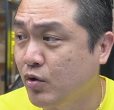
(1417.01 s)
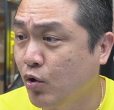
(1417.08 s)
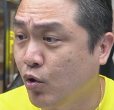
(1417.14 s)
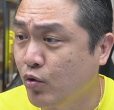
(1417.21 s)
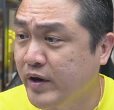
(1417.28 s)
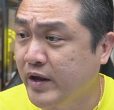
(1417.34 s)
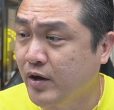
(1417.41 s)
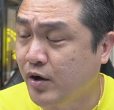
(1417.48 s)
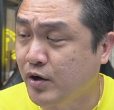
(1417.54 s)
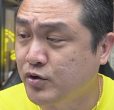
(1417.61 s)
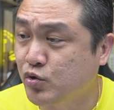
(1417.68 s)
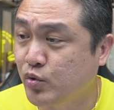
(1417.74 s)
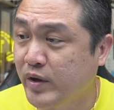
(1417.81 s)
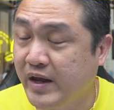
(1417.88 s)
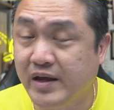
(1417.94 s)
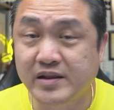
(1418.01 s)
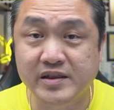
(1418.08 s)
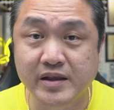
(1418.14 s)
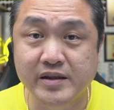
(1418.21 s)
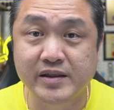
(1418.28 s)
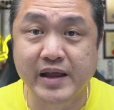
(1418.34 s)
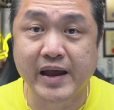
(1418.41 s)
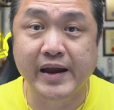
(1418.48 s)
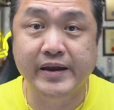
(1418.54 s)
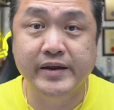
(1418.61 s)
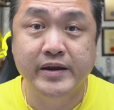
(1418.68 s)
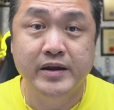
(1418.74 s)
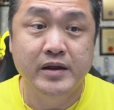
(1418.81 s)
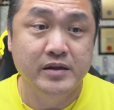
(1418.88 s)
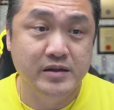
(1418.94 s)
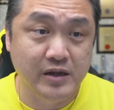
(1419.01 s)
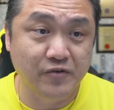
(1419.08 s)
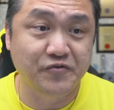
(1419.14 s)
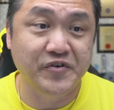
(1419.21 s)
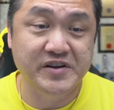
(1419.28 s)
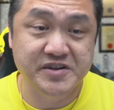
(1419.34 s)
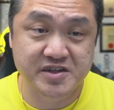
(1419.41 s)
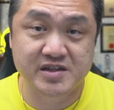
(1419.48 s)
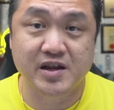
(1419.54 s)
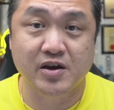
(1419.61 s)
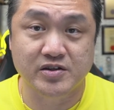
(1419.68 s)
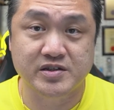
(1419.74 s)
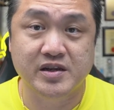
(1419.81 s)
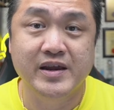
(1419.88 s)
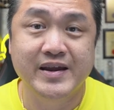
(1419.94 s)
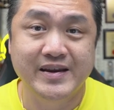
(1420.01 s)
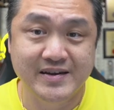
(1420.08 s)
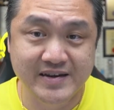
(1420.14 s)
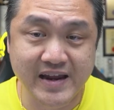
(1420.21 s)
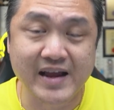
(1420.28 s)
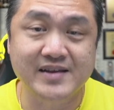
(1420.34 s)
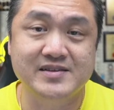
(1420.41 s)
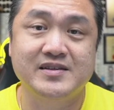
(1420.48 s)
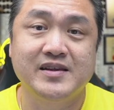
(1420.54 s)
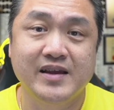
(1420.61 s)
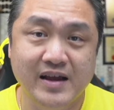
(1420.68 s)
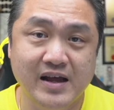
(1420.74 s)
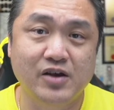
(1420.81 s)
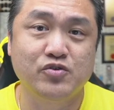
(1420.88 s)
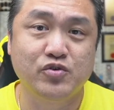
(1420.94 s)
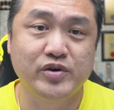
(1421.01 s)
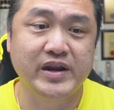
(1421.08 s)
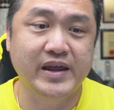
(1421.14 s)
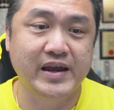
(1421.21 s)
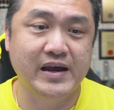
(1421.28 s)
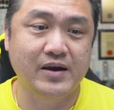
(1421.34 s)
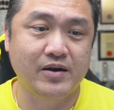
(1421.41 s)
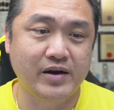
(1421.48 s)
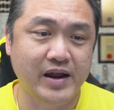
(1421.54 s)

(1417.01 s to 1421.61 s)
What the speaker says: holding on to 89 different stocks. That's how good they are,